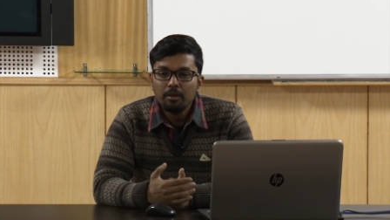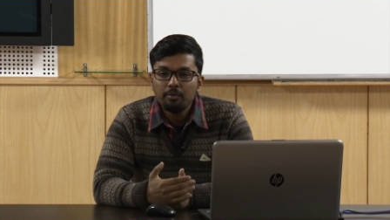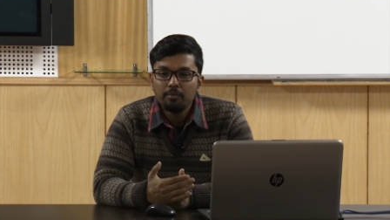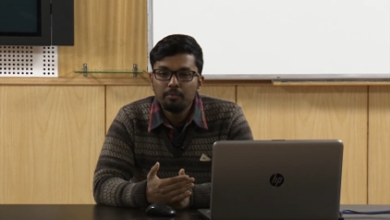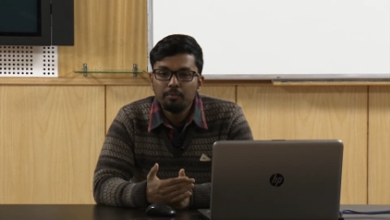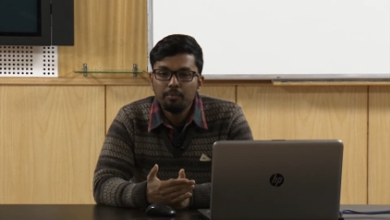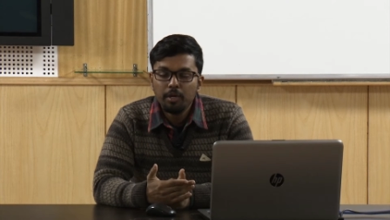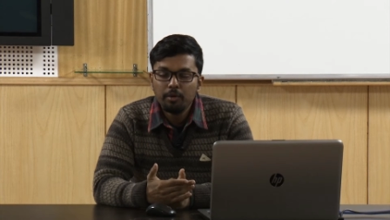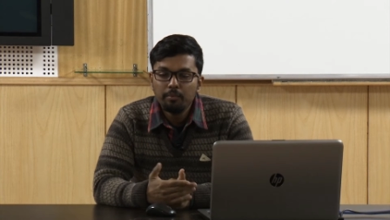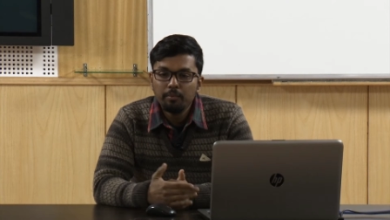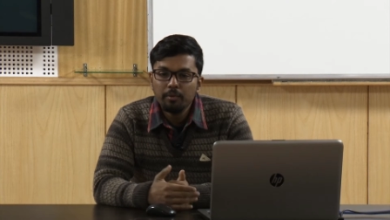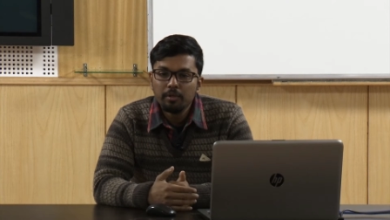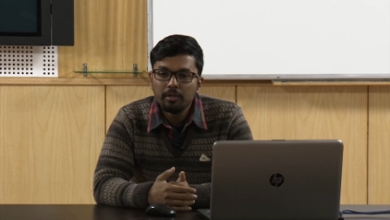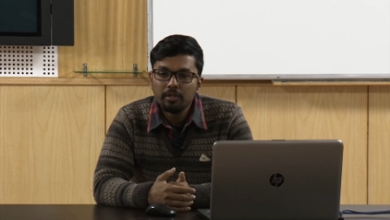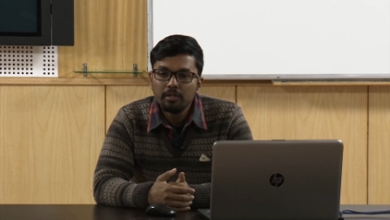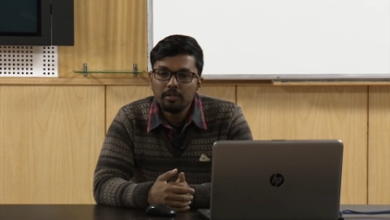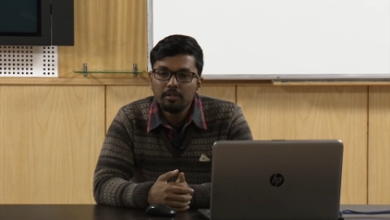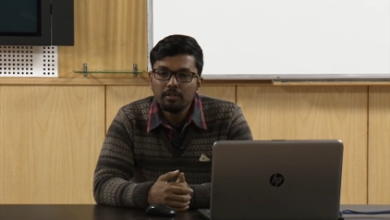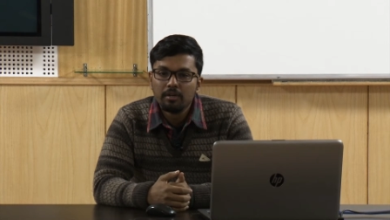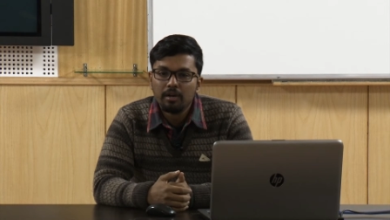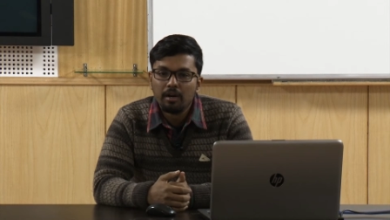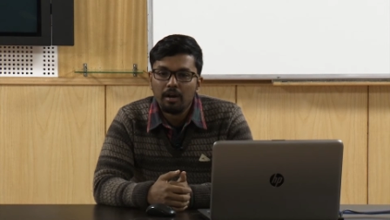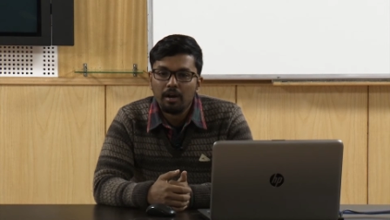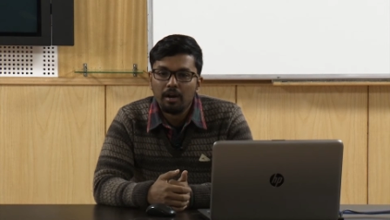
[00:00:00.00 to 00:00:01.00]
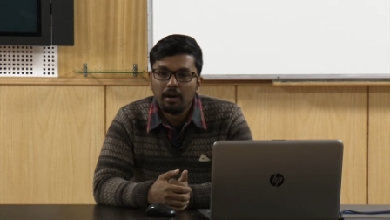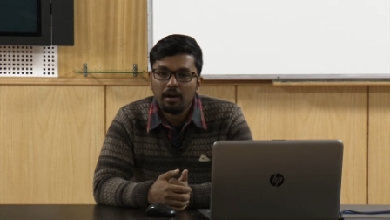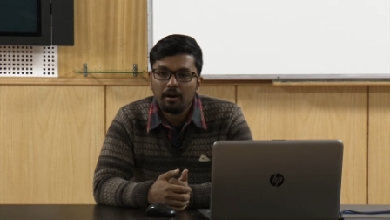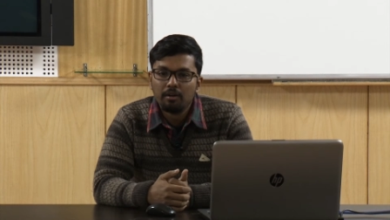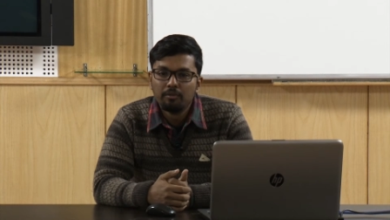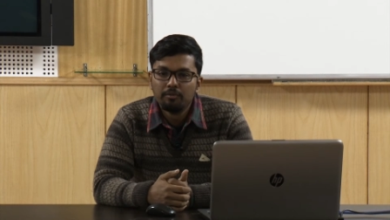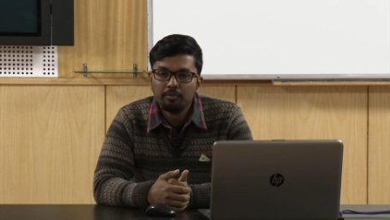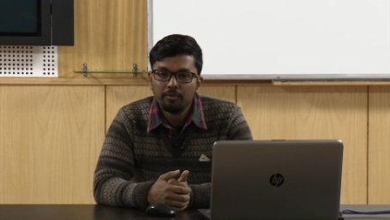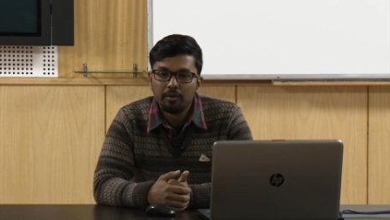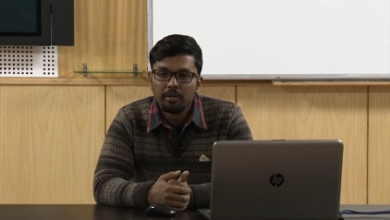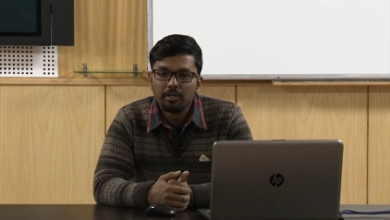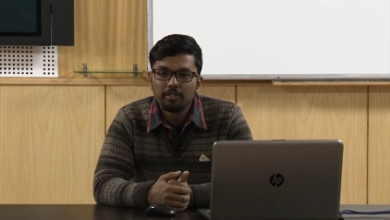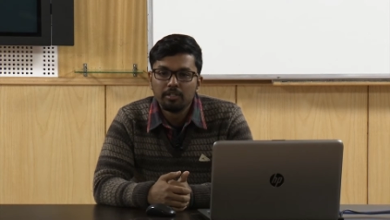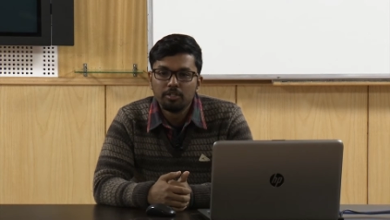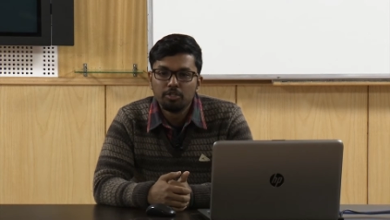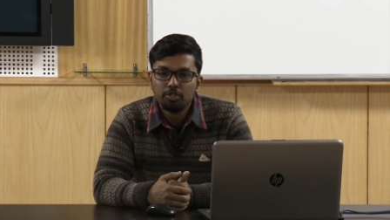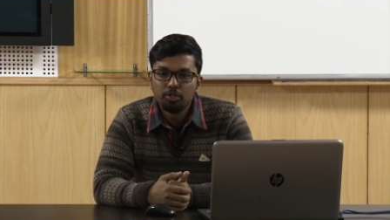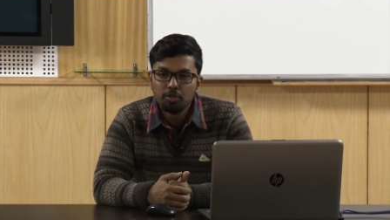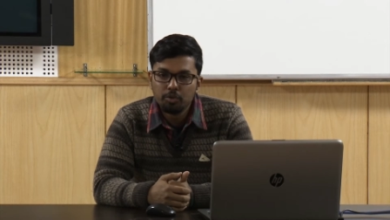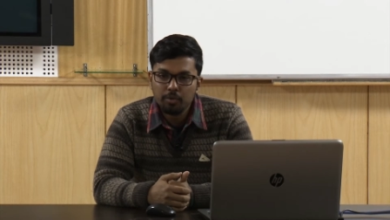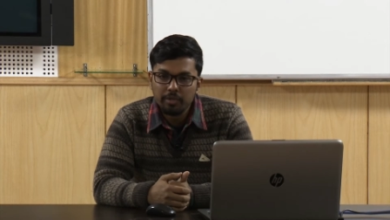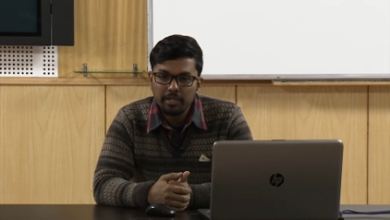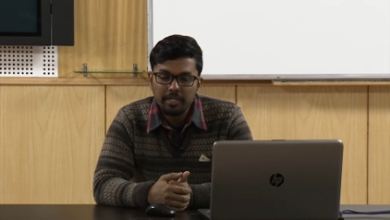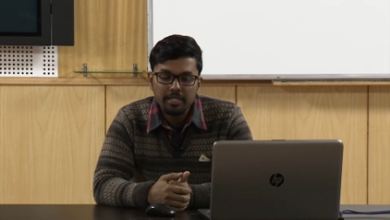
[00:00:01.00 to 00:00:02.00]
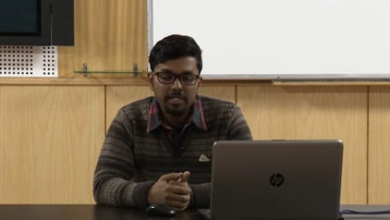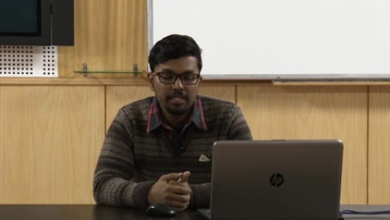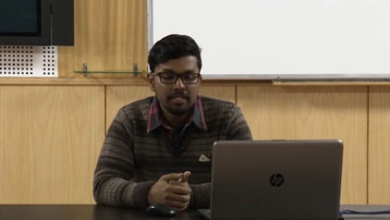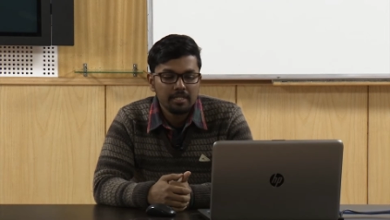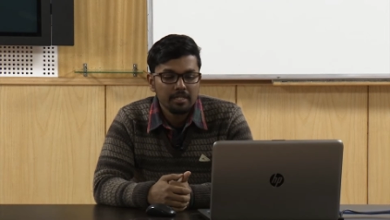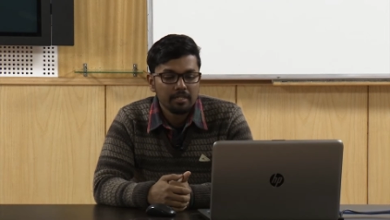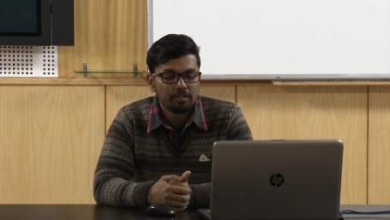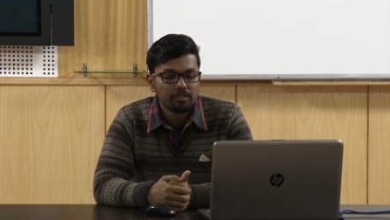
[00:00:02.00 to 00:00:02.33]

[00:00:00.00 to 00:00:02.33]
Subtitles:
people who are the tourists,